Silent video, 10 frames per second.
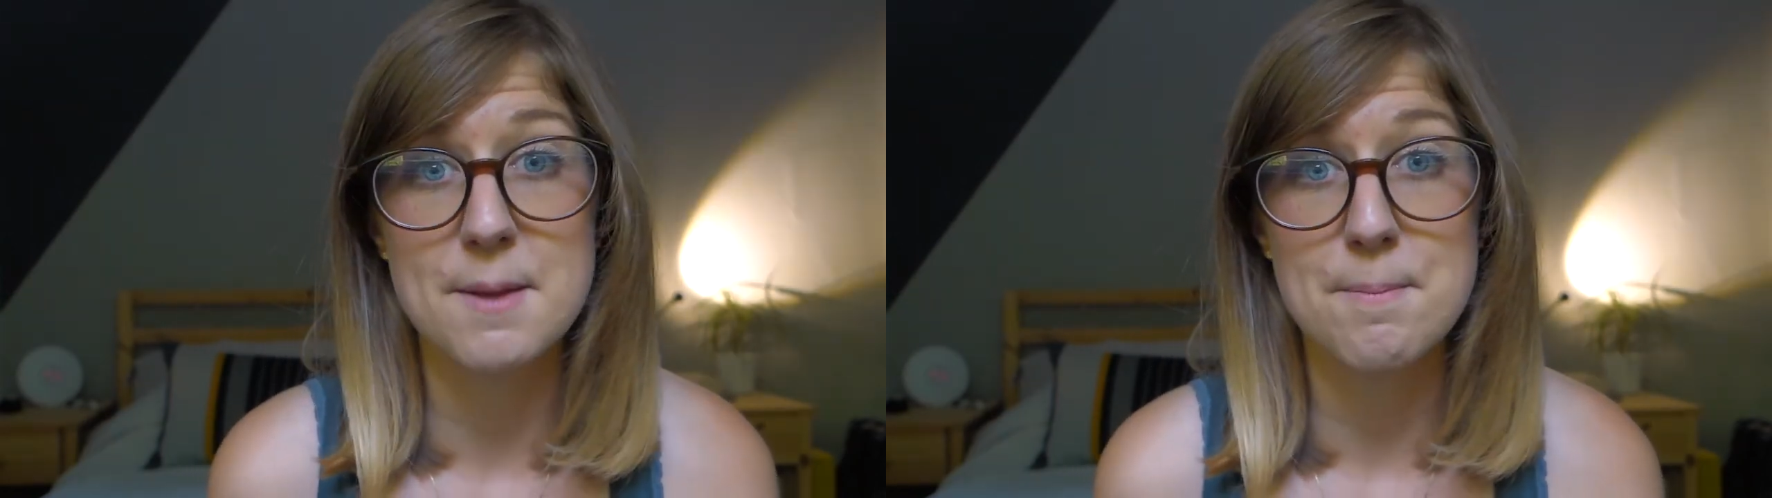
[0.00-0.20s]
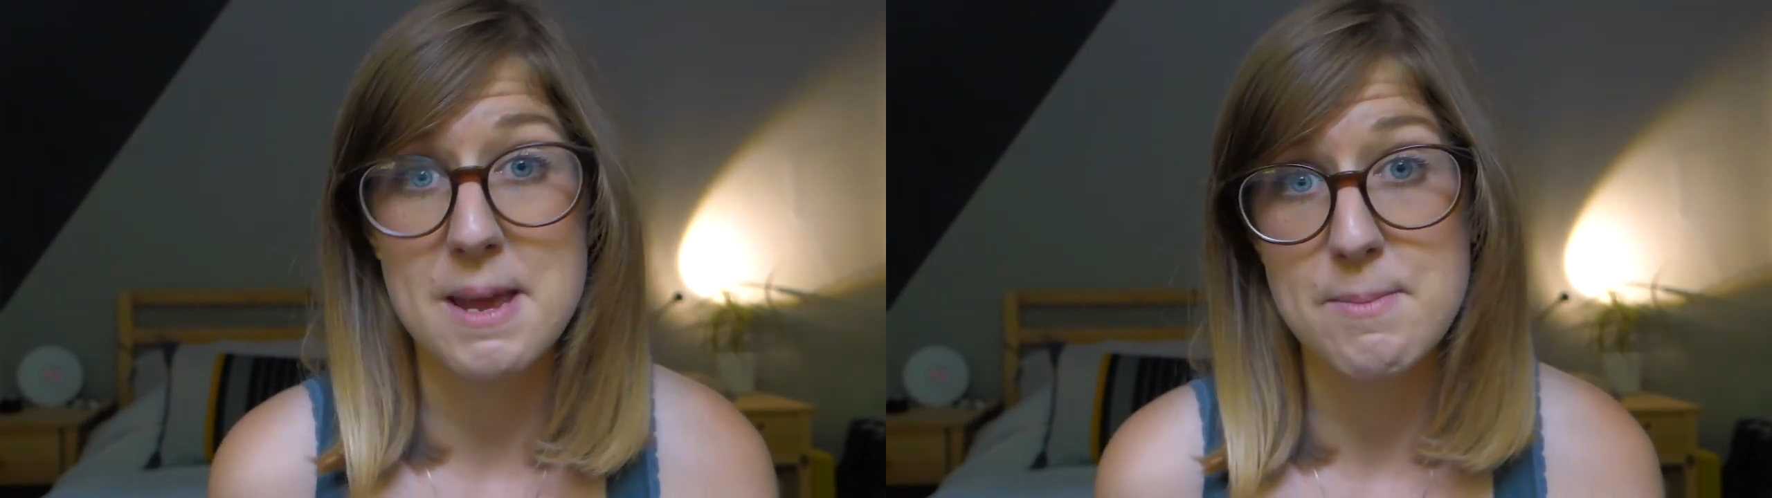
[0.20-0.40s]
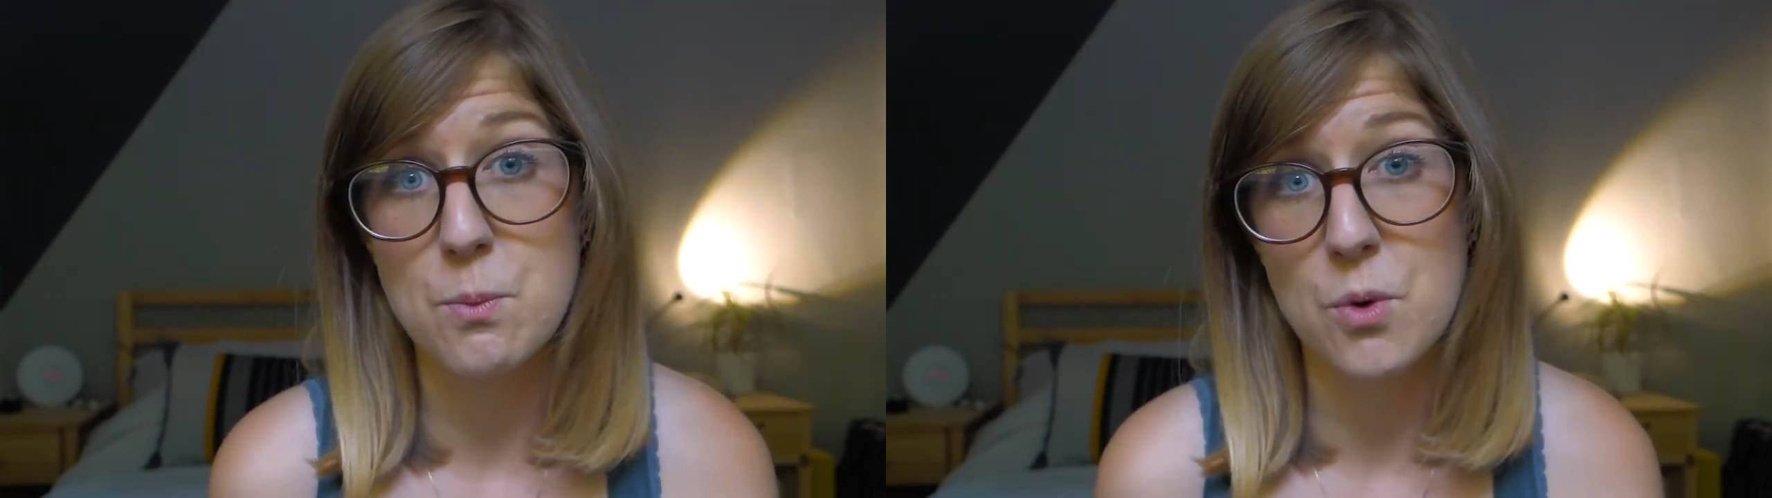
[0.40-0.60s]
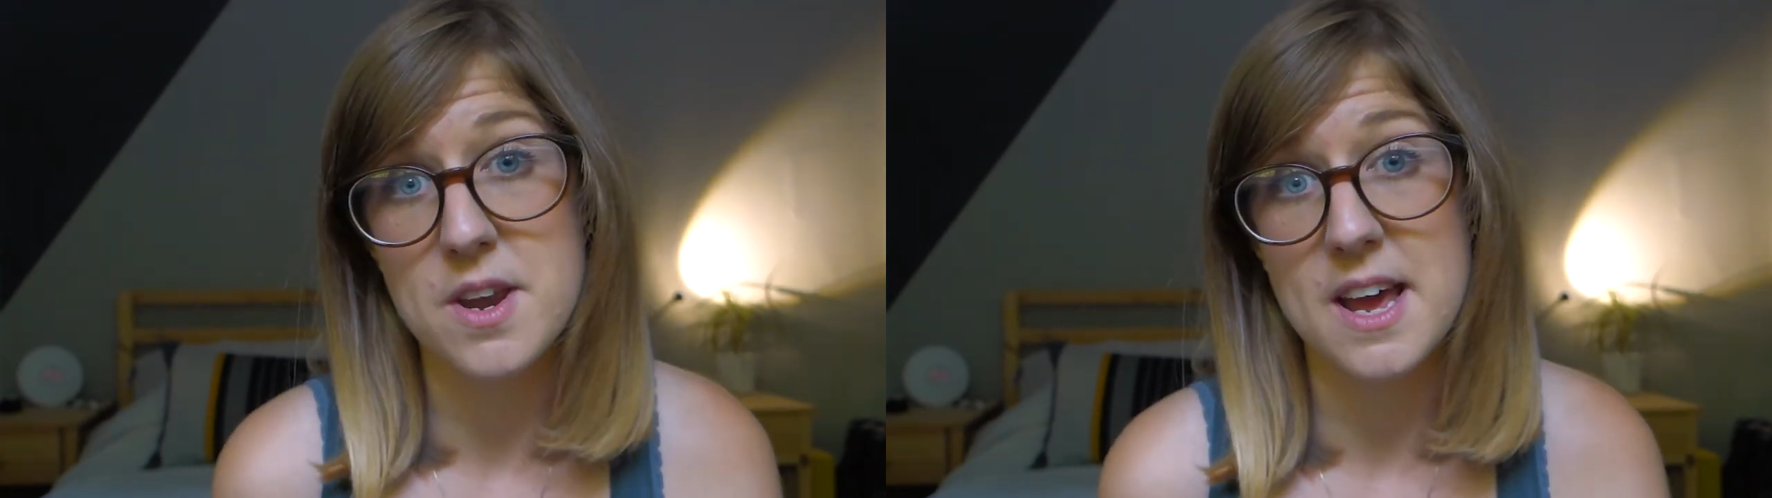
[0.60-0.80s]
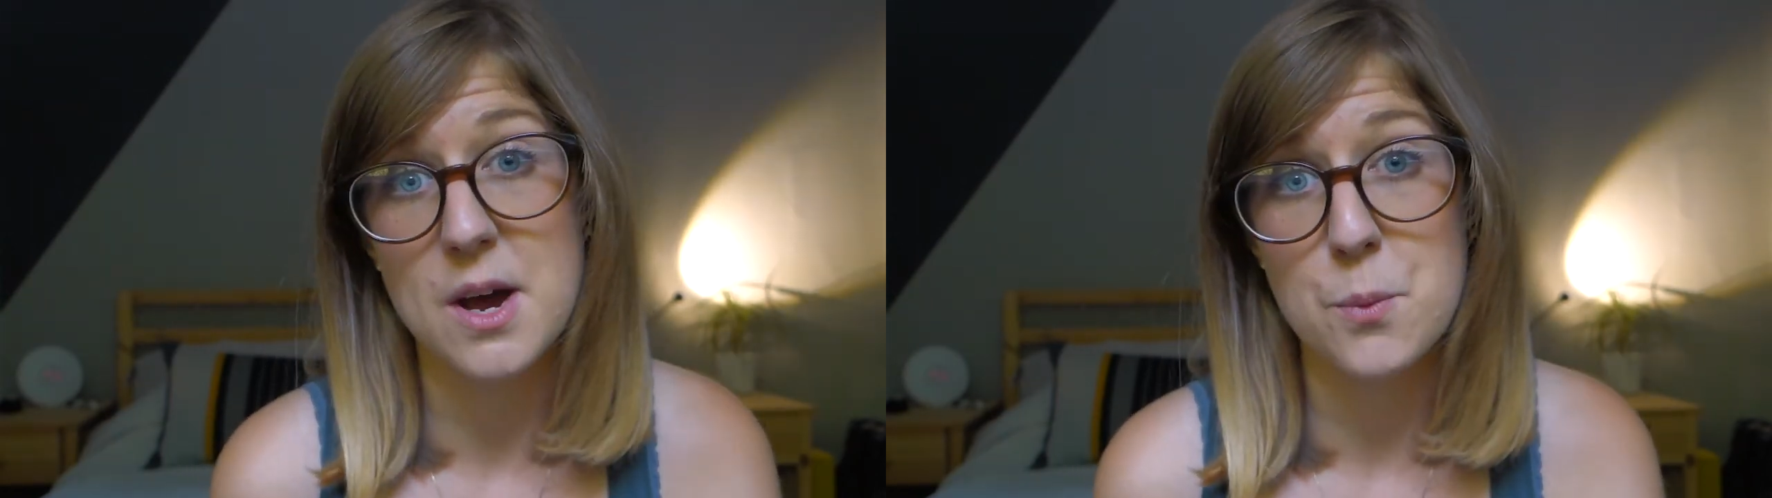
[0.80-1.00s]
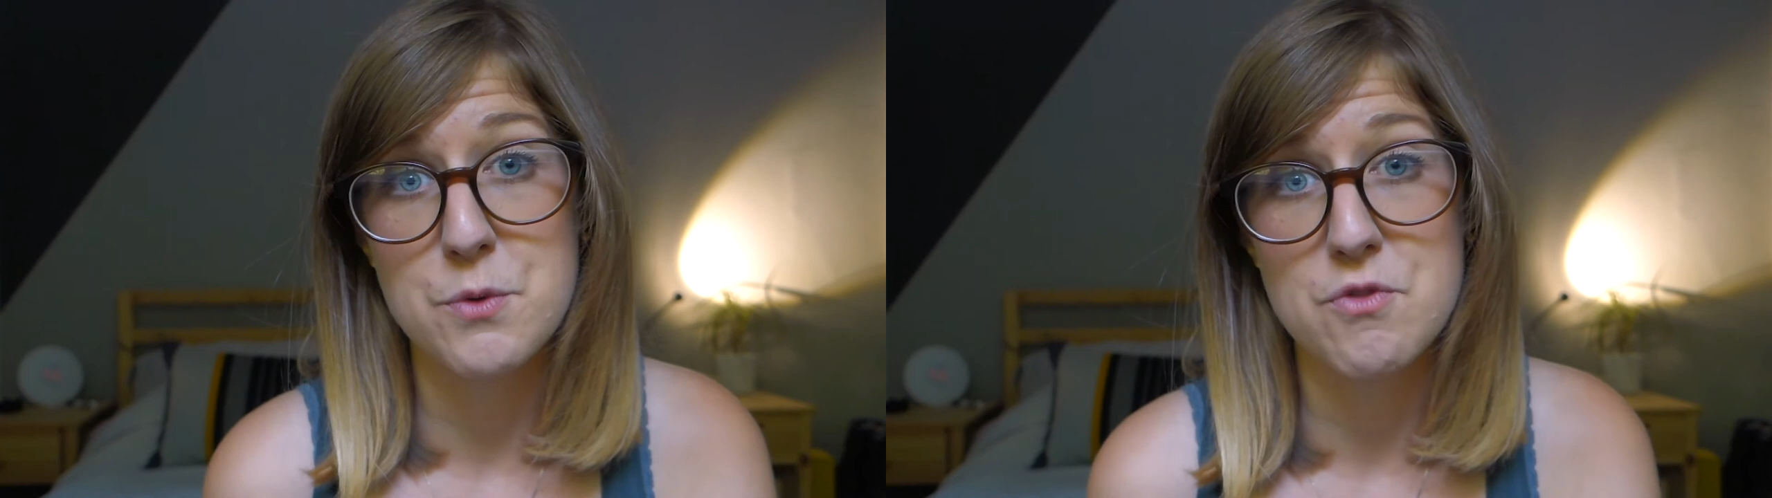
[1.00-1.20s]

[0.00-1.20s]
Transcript: that maybe one day I would